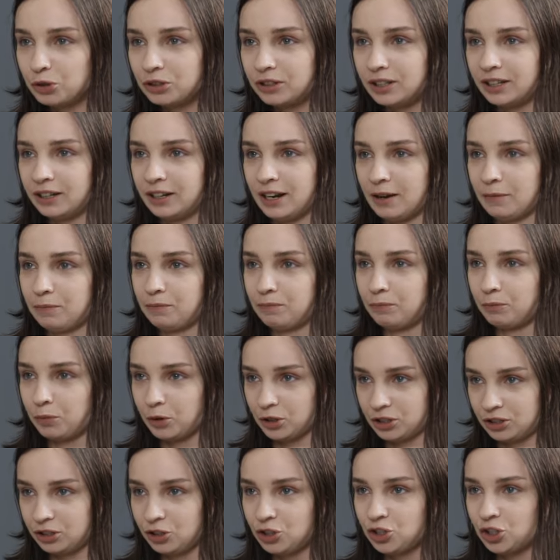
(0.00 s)
put in a
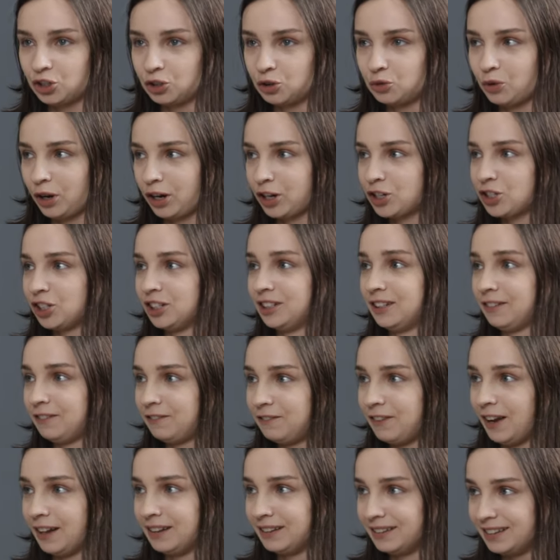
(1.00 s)
position to actually
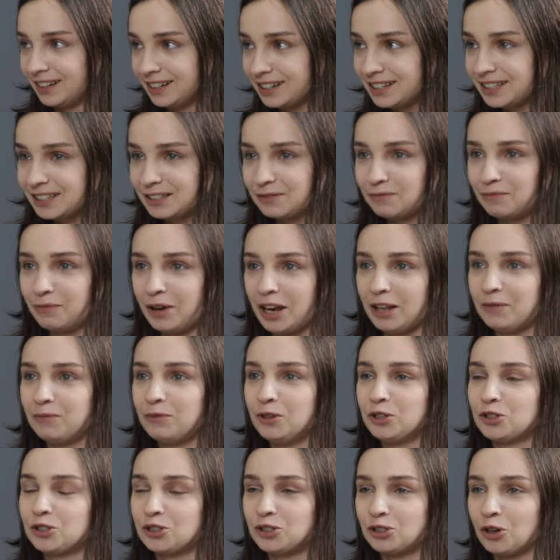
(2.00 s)
defend this made
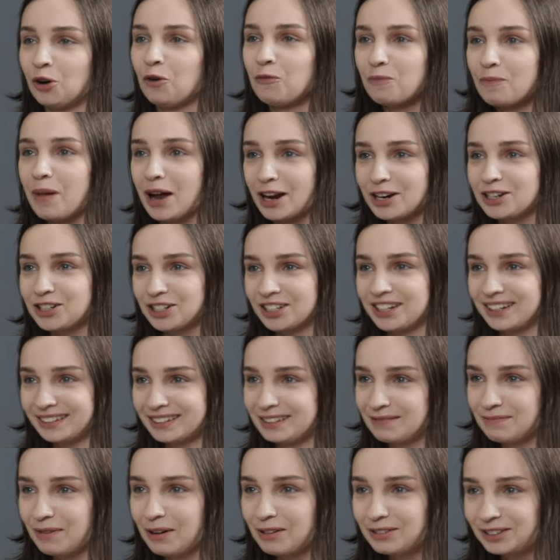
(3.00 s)
me so
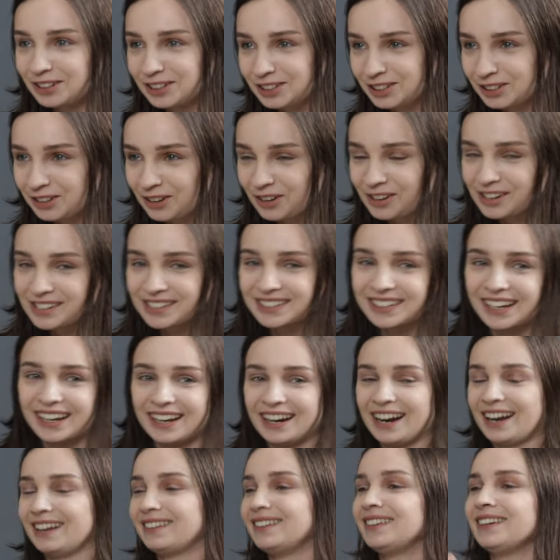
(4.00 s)
passionate about this cause.
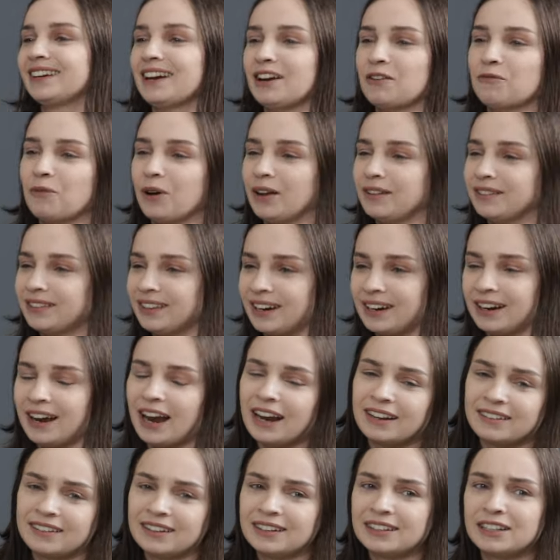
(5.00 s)
And I think I went and
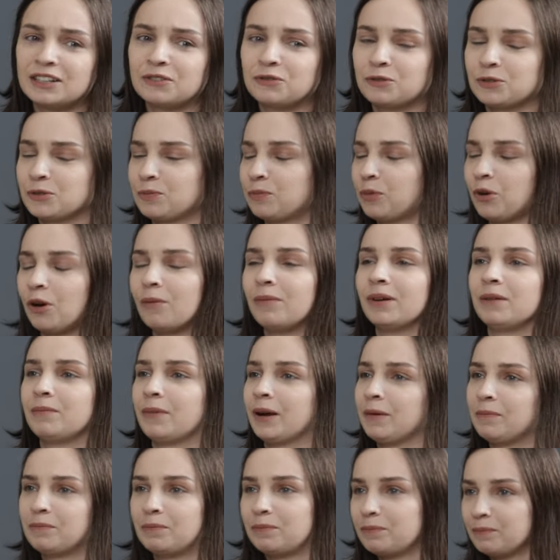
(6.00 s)
I, I, think this was probably
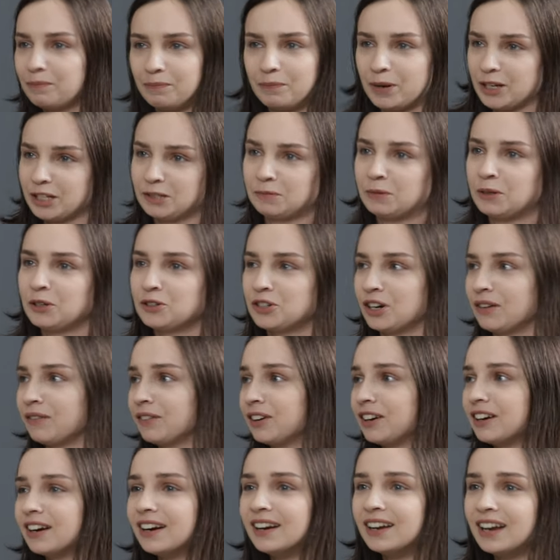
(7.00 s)
my best speech
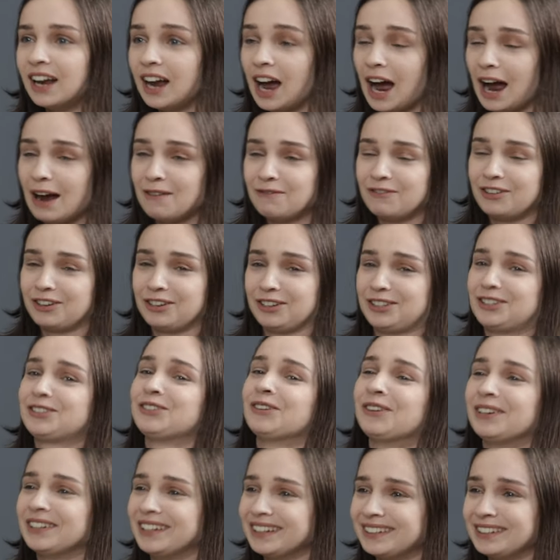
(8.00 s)
ever. I'm very
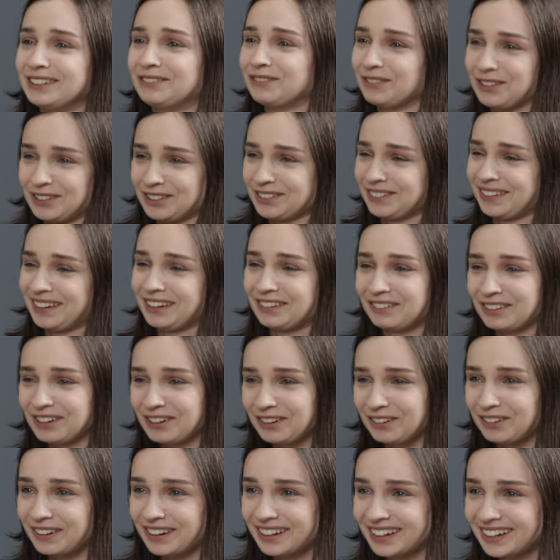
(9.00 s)
sorry that it was like
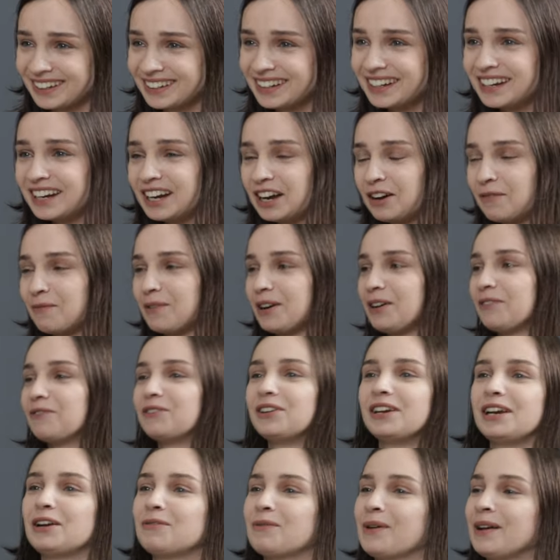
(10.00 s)
recorded, but I
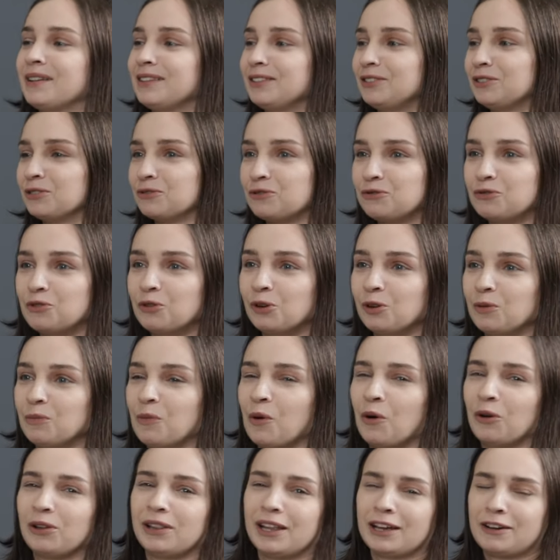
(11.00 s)
really went into full
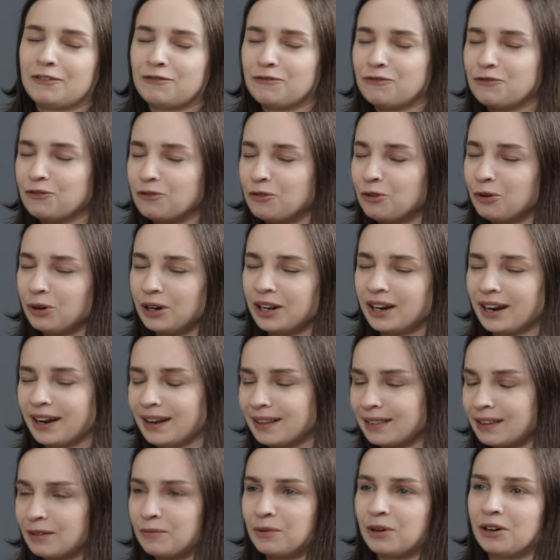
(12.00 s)
mode, like fully
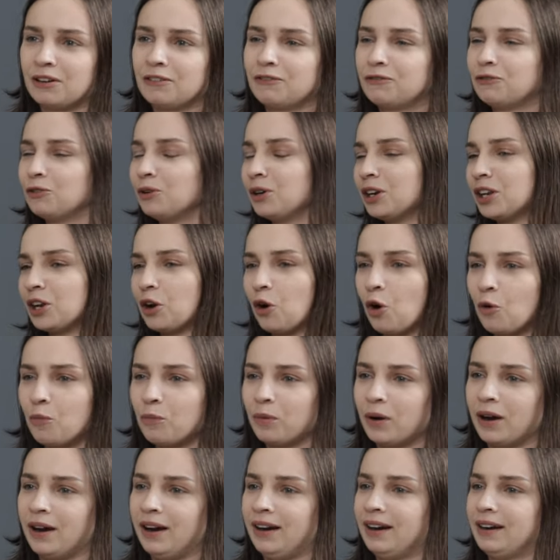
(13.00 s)
like liberal, fully
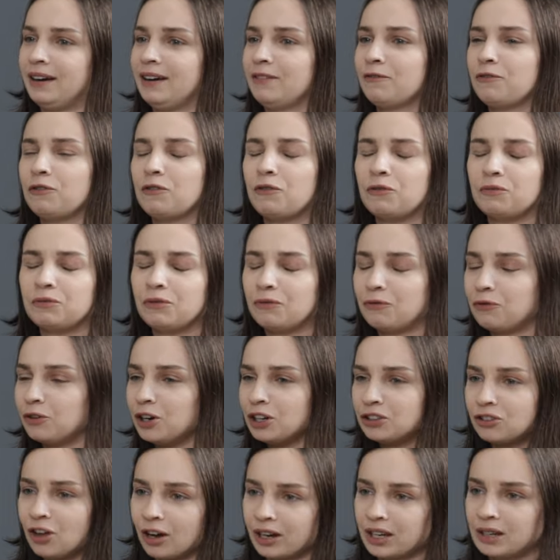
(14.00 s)
open,
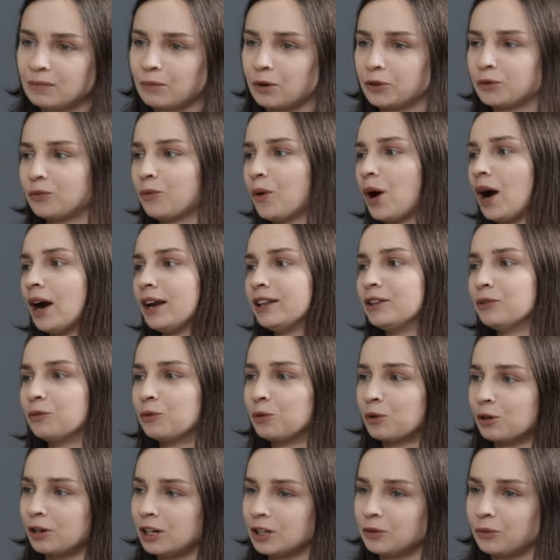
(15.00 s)
fully talking about why the
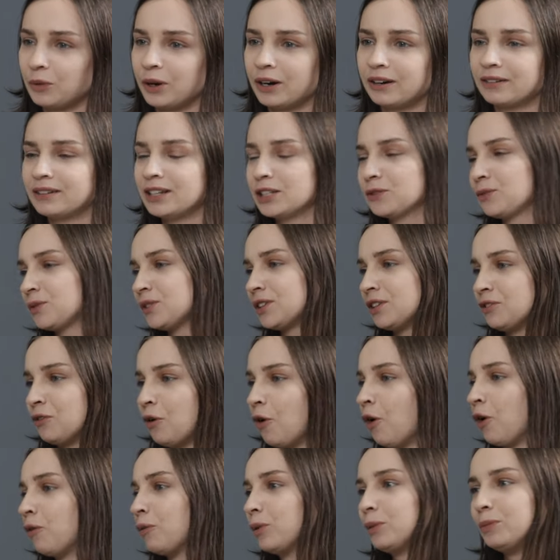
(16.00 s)
world where this was a
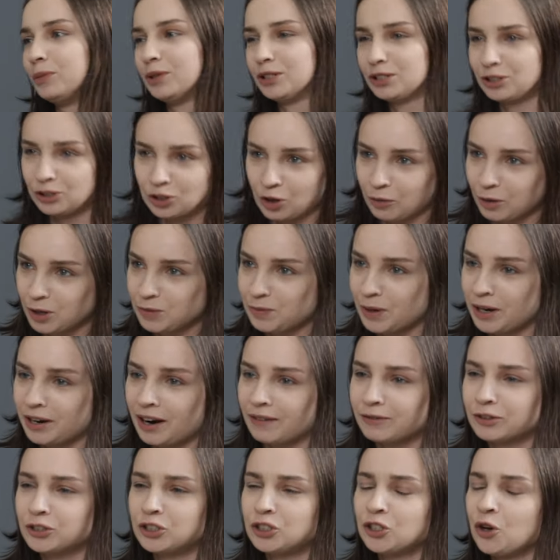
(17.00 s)
norm would be so much better.
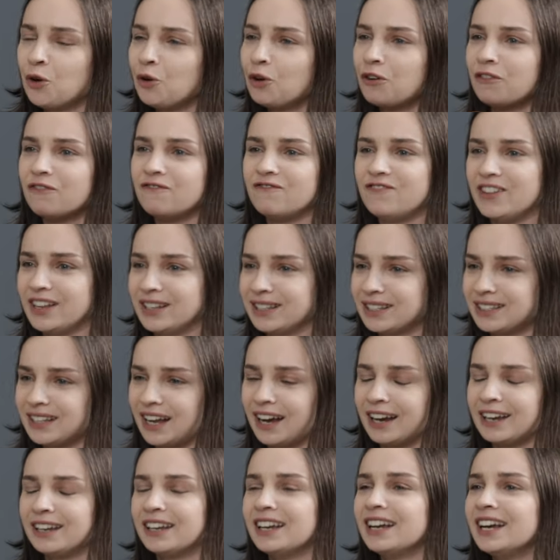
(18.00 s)
I was so convinced.
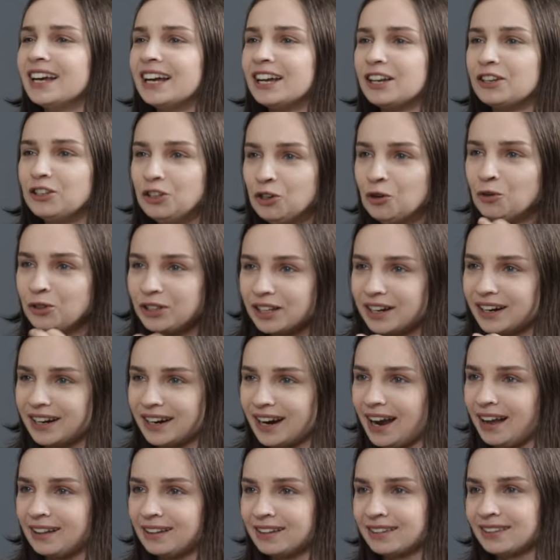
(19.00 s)
I knew that I
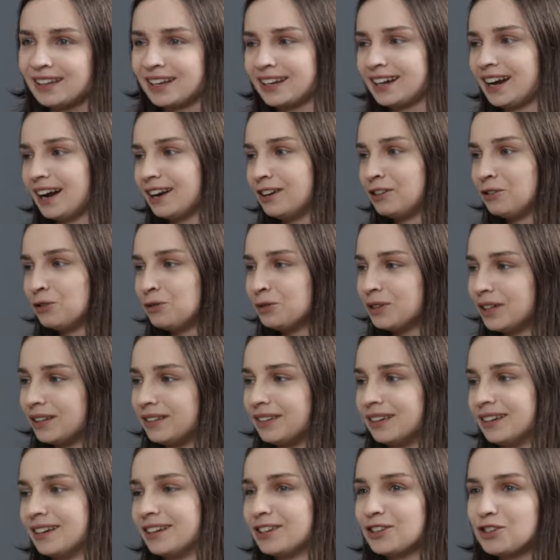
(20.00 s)
had it. Like I knew that
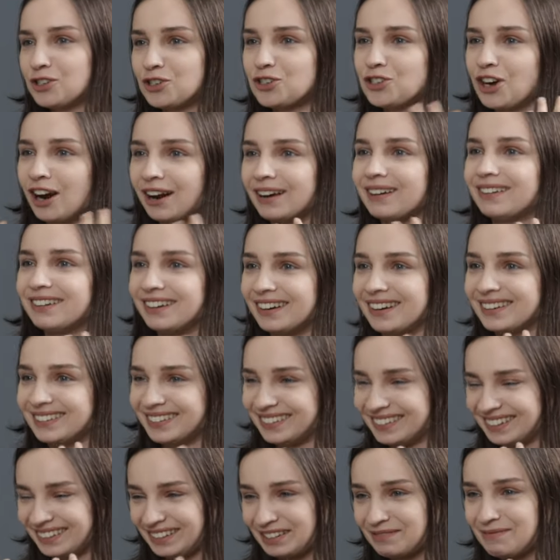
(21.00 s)
the chakra,
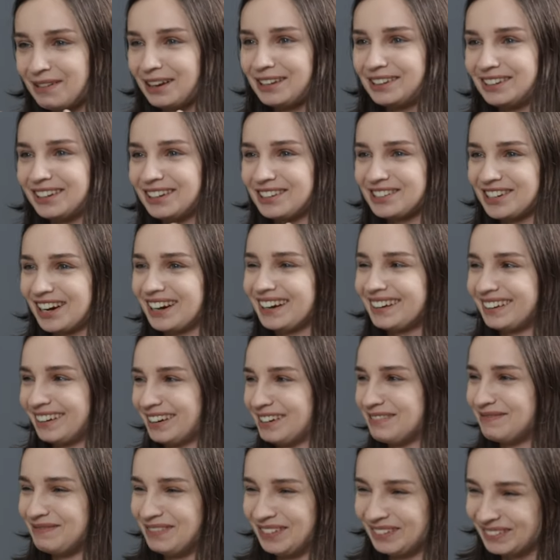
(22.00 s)
the debating chakra
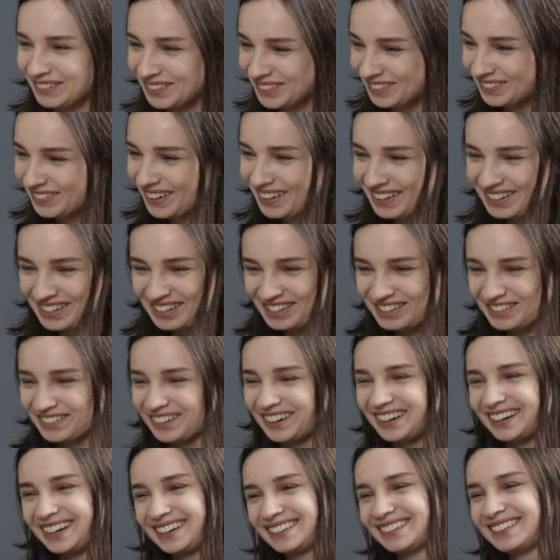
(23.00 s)
in me was very
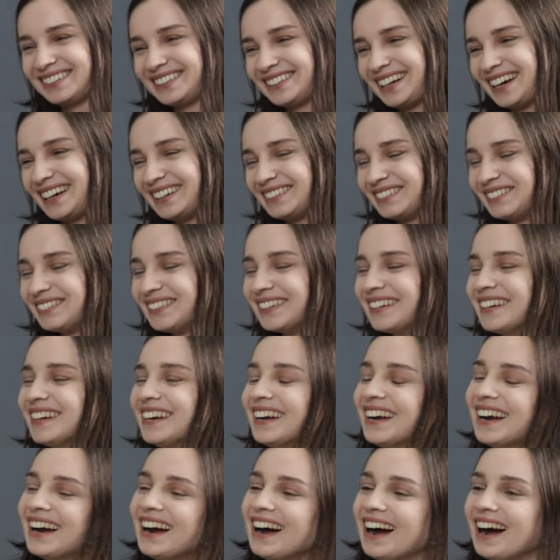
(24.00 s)
strong at the time.
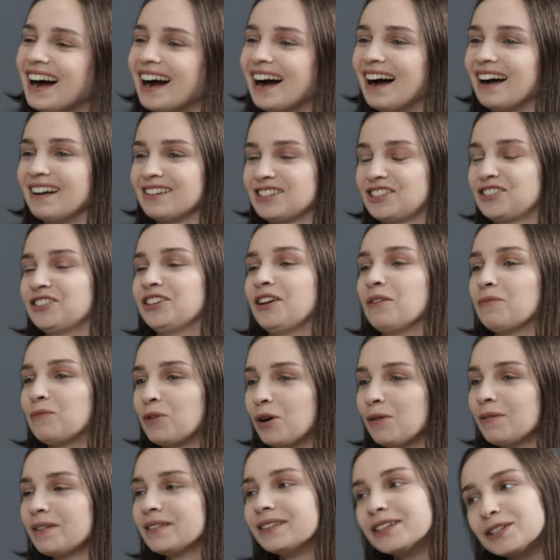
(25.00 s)
Uh, so yeah,
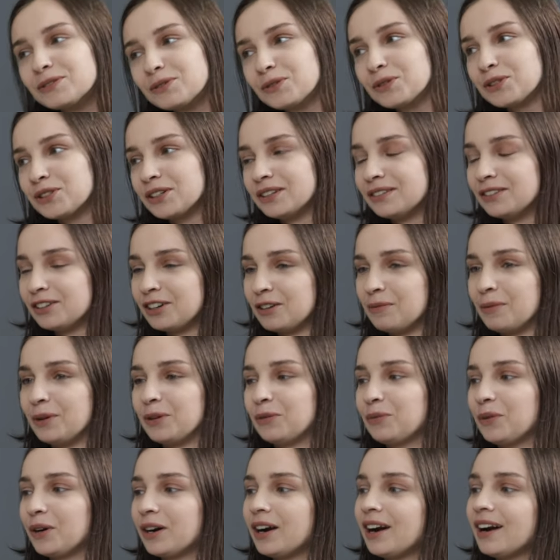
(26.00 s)
probably this was the
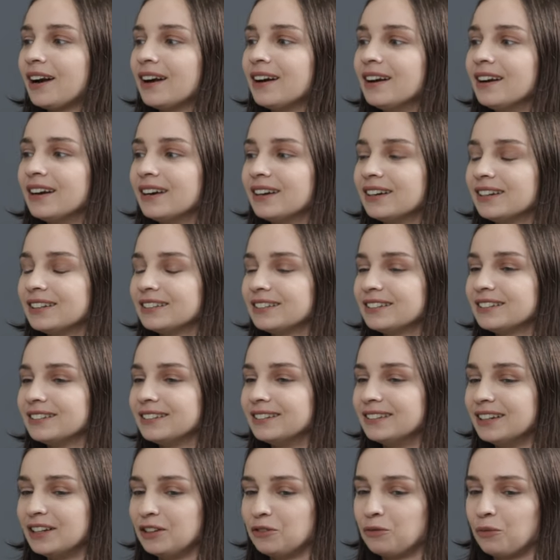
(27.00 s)
tournament where I
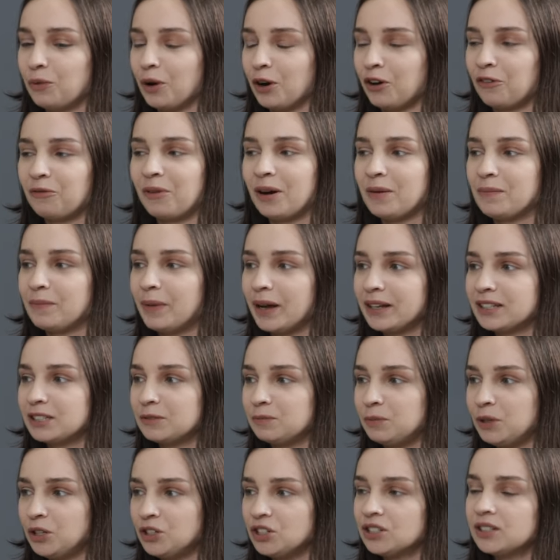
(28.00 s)
did one of my best
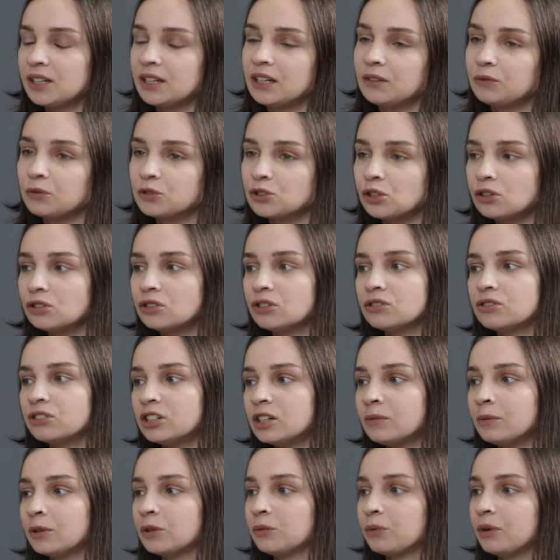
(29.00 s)
speeches, and it was also a
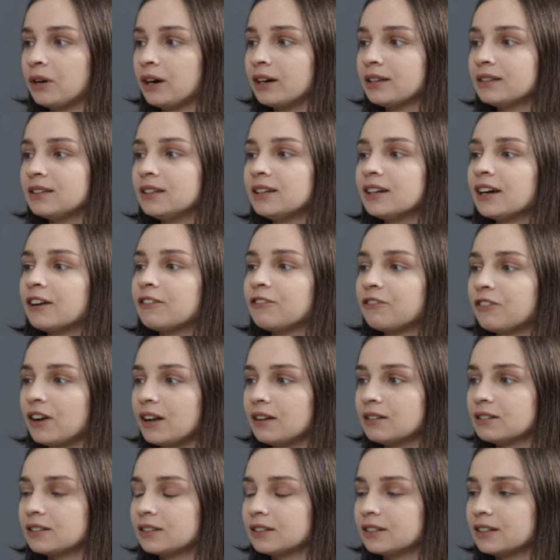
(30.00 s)
tournament where I think I
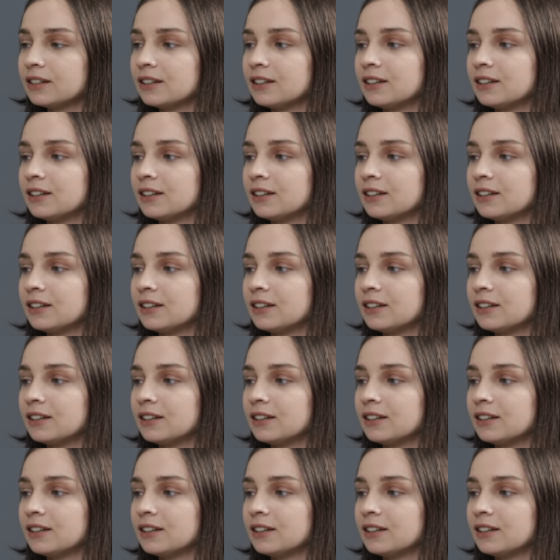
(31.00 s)
felt